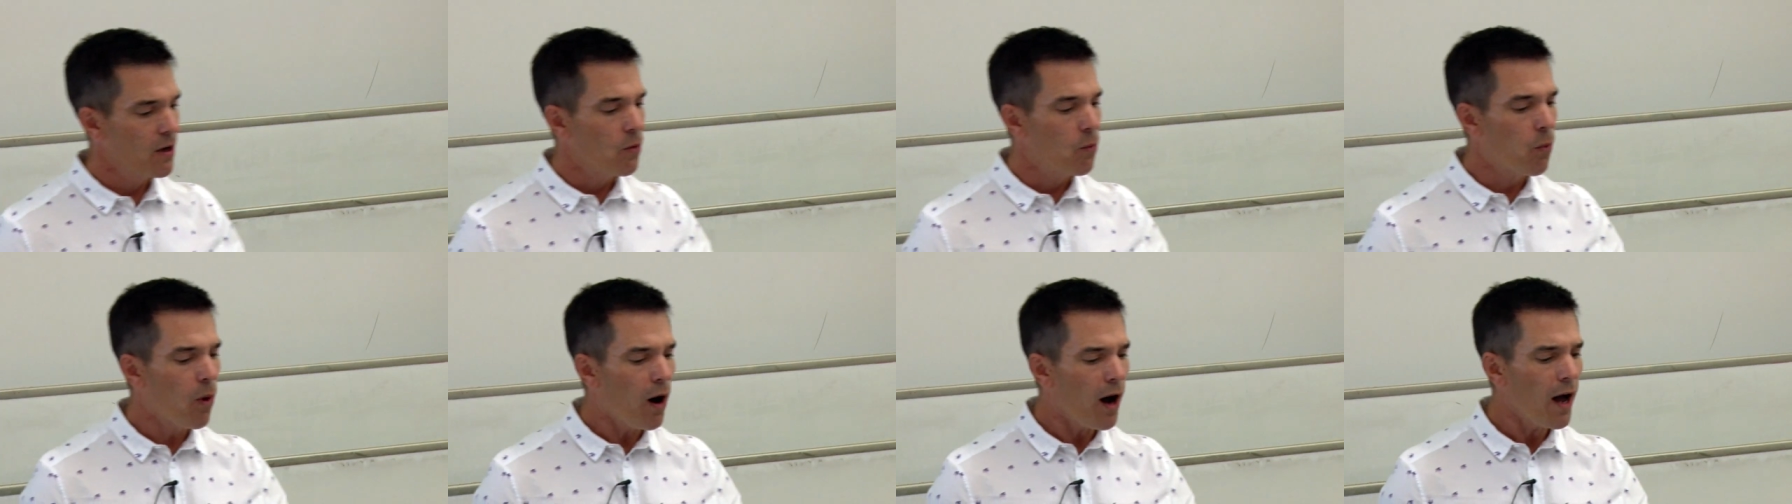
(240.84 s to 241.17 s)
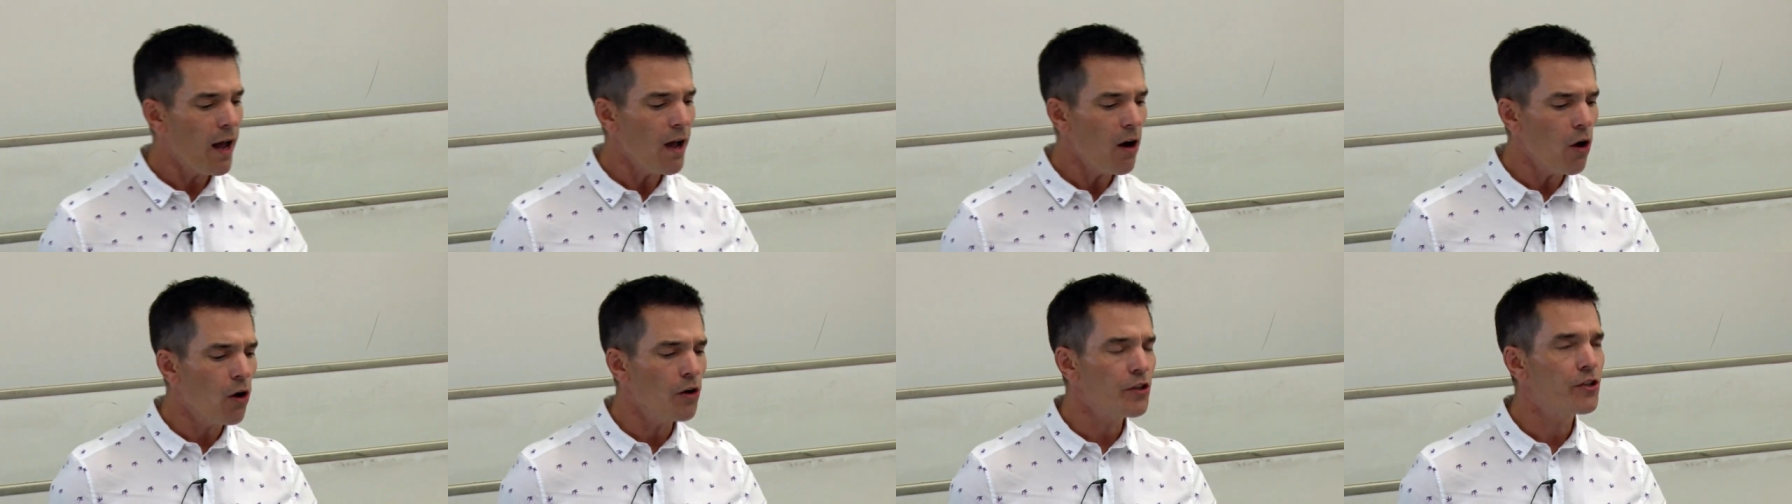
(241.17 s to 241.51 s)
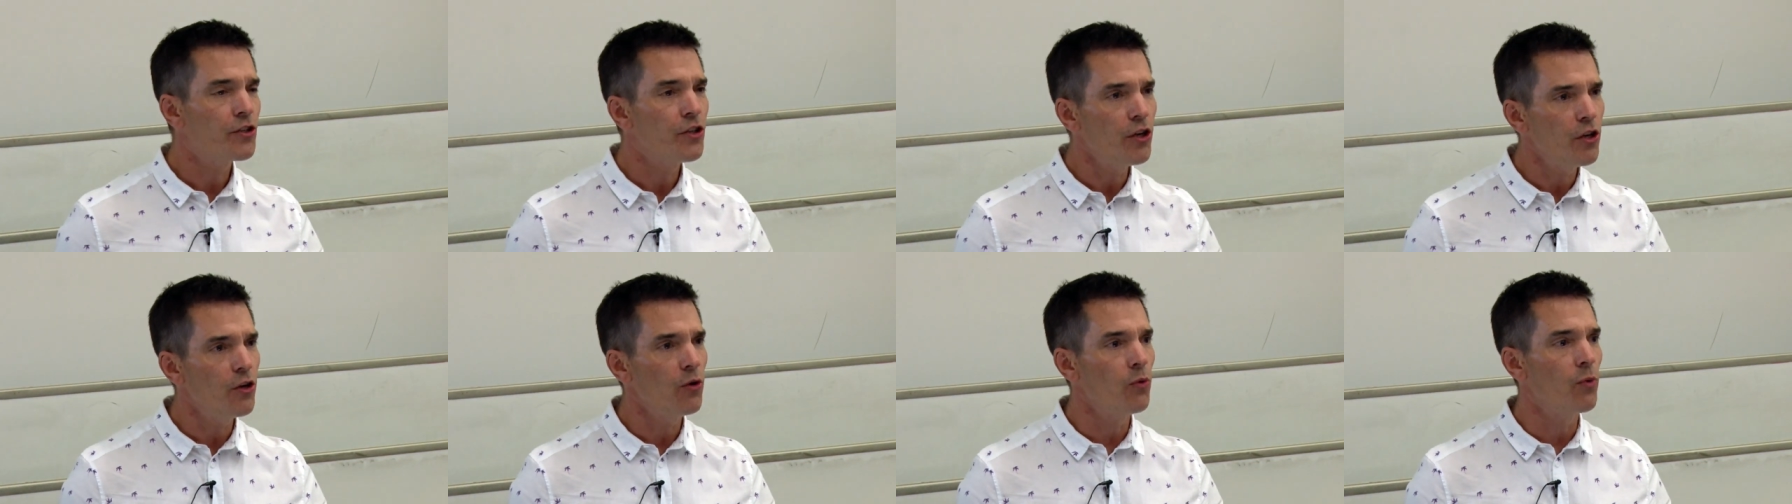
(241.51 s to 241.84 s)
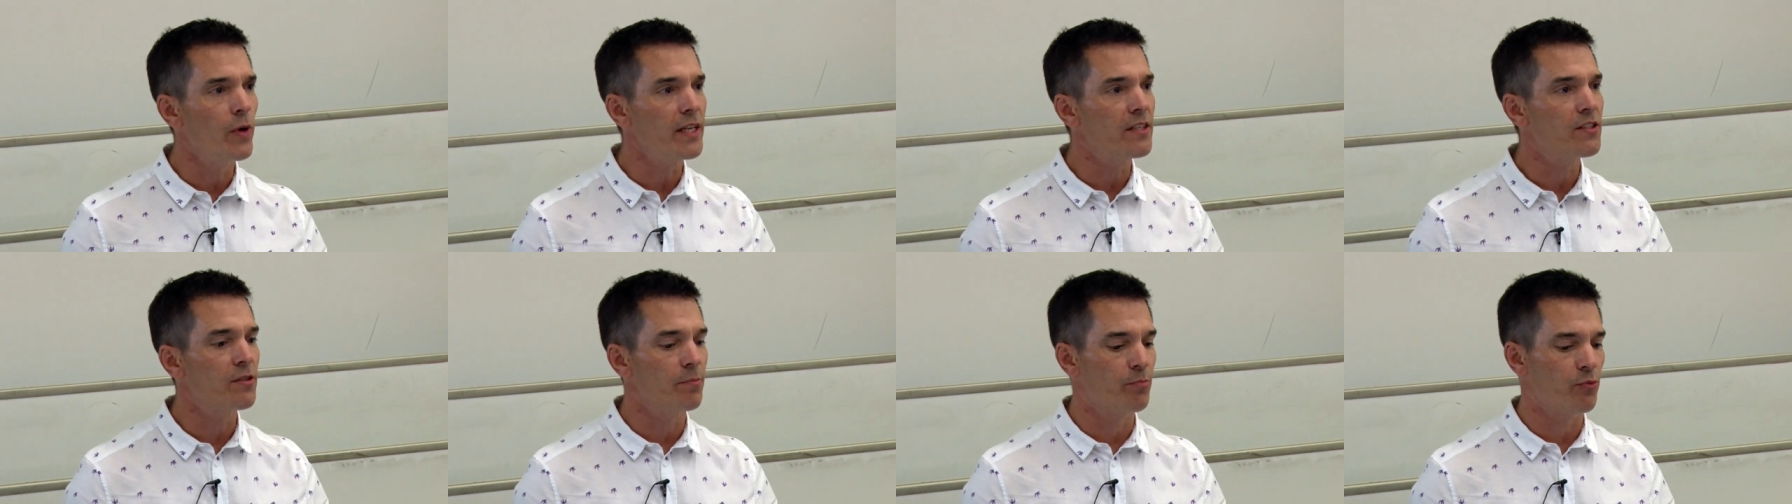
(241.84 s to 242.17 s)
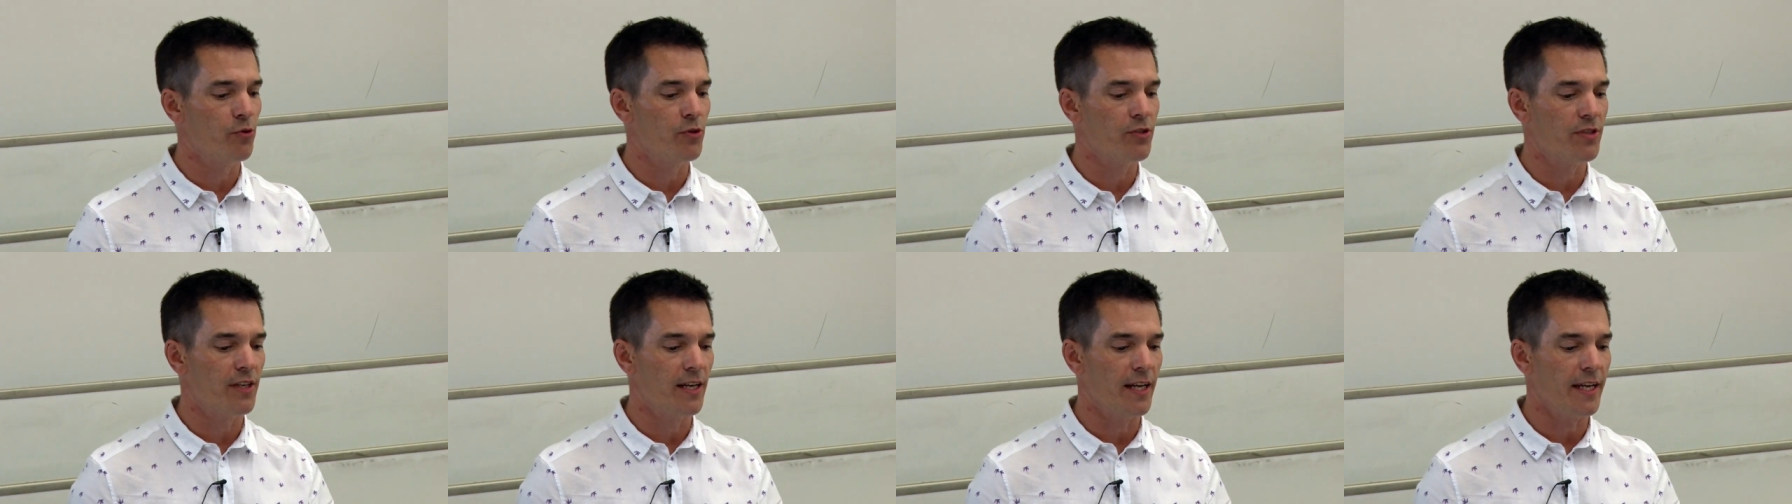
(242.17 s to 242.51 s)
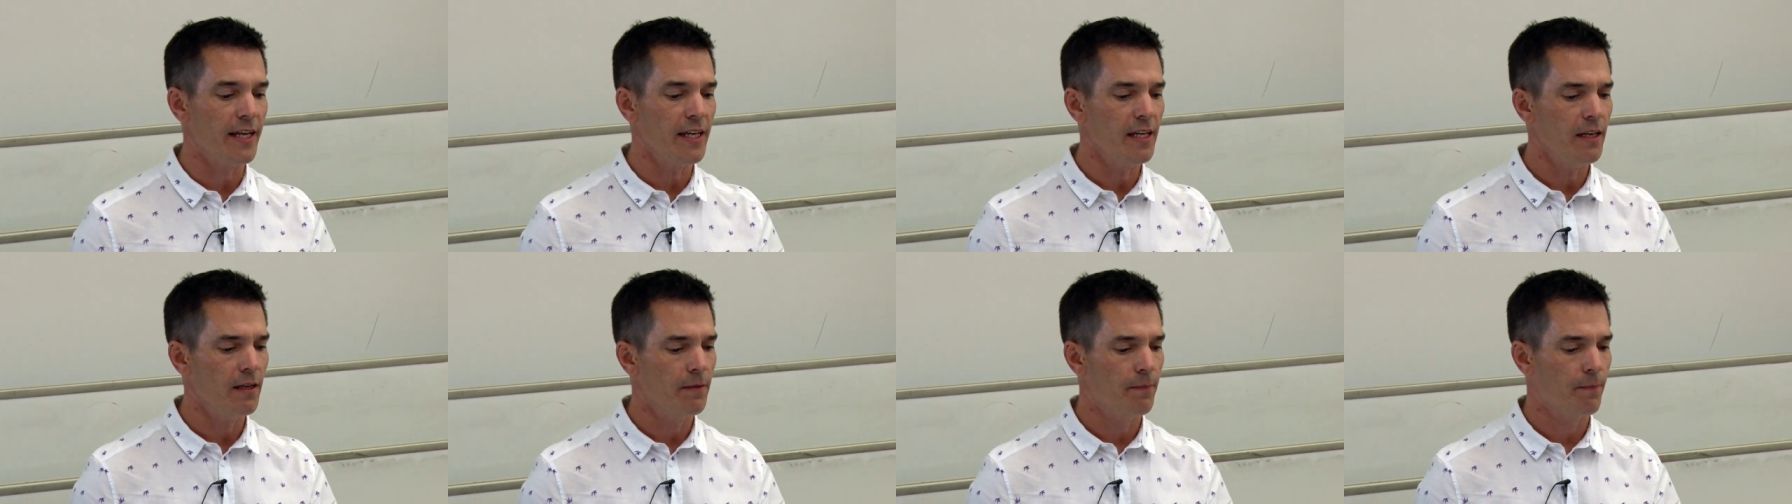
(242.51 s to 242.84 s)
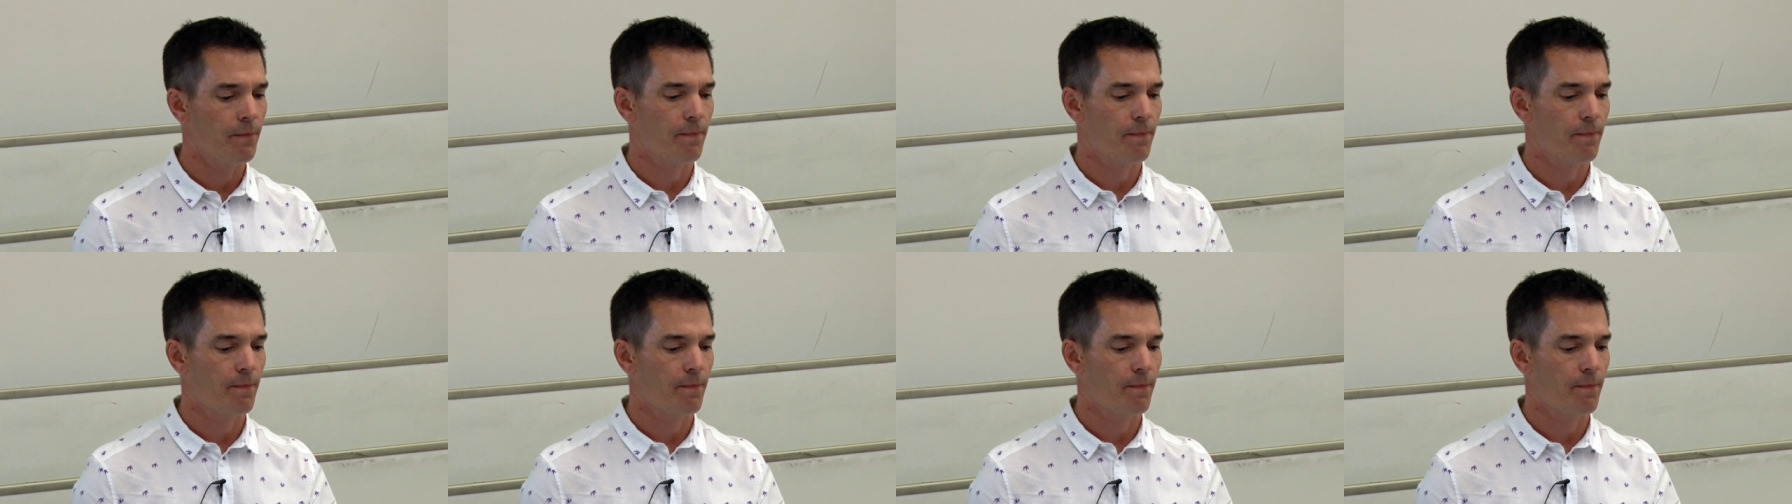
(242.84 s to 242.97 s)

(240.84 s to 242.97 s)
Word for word: Why are you into Bruce Lee?